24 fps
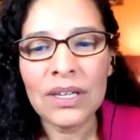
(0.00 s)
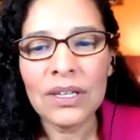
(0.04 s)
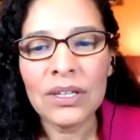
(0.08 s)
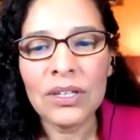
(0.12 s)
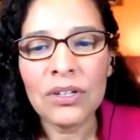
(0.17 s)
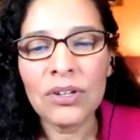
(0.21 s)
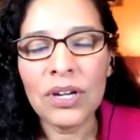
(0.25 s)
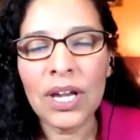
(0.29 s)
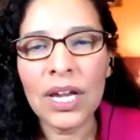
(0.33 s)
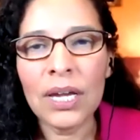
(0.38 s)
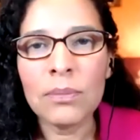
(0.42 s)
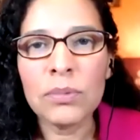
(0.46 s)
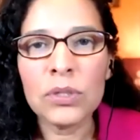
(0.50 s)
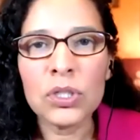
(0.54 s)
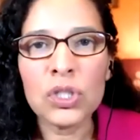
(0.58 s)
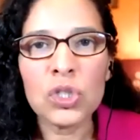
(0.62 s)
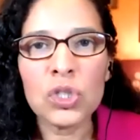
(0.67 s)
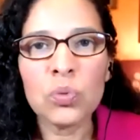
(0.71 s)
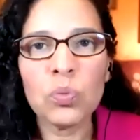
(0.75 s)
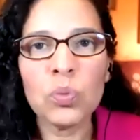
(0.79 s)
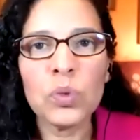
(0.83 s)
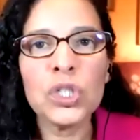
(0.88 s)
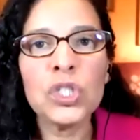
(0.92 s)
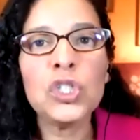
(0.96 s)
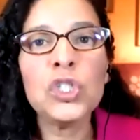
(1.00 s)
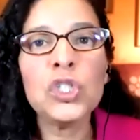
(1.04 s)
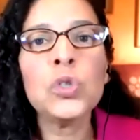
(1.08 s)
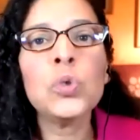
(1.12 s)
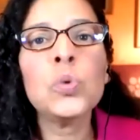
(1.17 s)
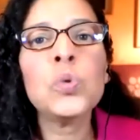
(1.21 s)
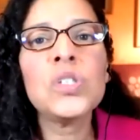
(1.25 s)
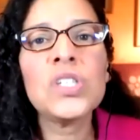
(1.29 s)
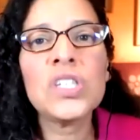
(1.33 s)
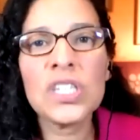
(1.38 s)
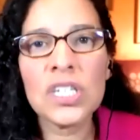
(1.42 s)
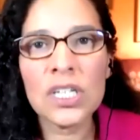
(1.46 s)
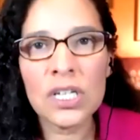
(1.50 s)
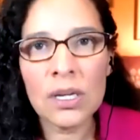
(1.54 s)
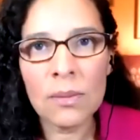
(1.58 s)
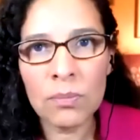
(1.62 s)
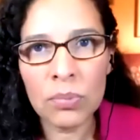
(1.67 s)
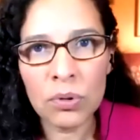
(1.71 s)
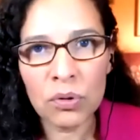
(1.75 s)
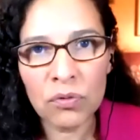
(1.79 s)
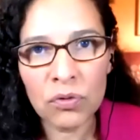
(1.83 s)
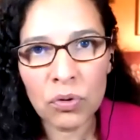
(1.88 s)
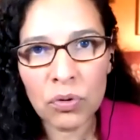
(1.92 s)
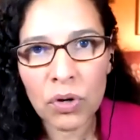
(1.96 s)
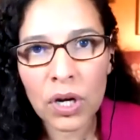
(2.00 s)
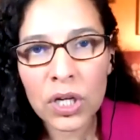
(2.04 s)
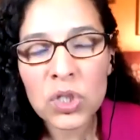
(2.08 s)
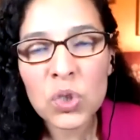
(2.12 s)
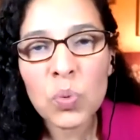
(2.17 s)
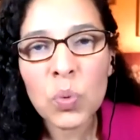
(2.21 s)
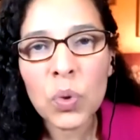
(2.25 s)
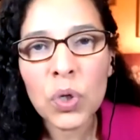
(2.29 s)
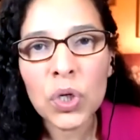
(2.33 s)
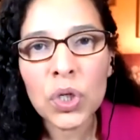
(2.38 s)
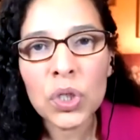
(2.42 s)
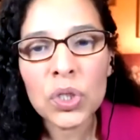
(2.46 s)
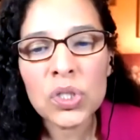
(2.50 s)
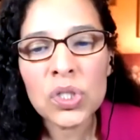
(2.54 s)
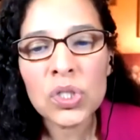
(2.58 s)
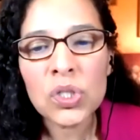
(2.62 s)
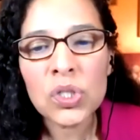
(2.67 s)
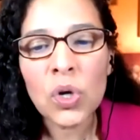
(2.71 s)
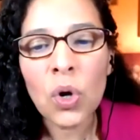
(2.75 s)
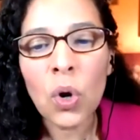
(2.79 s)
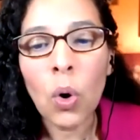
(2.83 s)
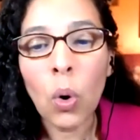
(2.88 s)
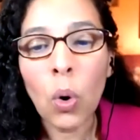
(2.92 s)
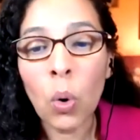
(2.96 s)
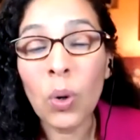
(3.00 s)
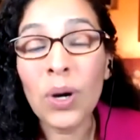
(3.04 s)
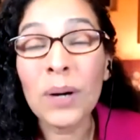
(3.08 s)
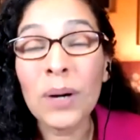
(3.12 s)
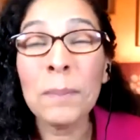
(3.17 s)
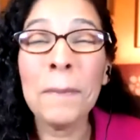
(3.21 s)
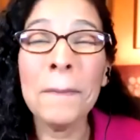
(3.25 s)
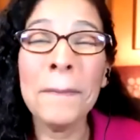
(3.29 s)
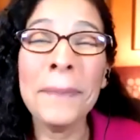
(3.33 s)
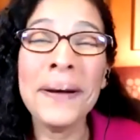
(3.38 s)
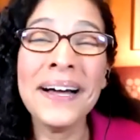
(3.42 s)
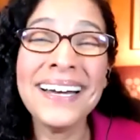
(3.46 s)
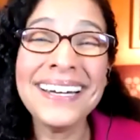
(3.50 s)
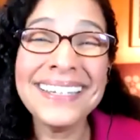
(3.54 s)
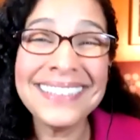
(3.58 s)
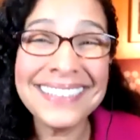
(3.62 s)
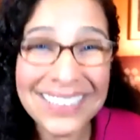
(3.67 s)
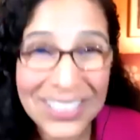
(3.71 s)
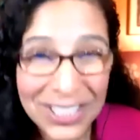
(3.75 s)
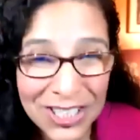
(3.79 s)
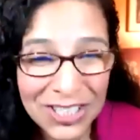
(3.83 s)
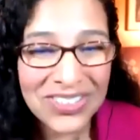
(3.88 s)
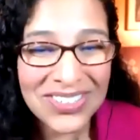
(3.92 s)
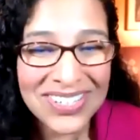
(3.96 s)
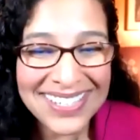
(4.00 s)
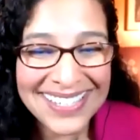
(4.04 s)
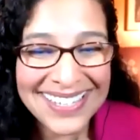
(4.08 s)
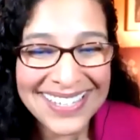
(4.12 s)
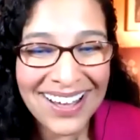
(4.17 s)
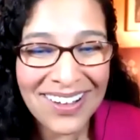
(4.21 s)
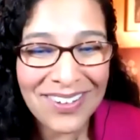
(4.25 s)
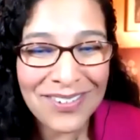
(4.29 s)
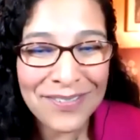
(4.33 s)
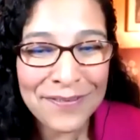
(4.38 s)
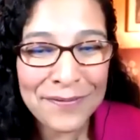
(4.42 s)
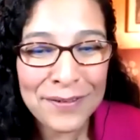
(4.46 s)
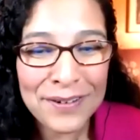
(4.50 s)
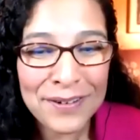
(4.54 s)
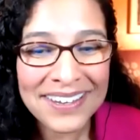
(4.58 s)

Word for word: you're able to reduce the number of crutch words, or punish yourself